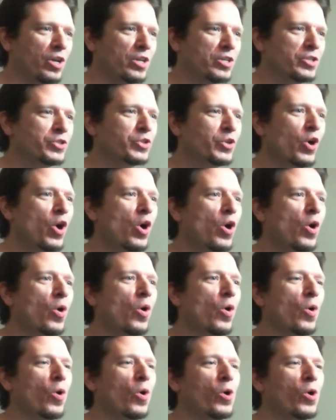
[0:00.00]
a
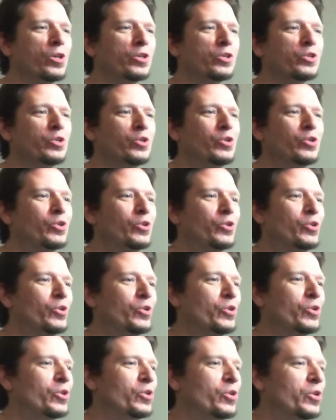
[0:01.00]
soul
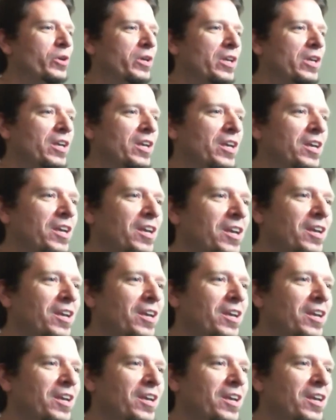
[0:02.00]
to hear.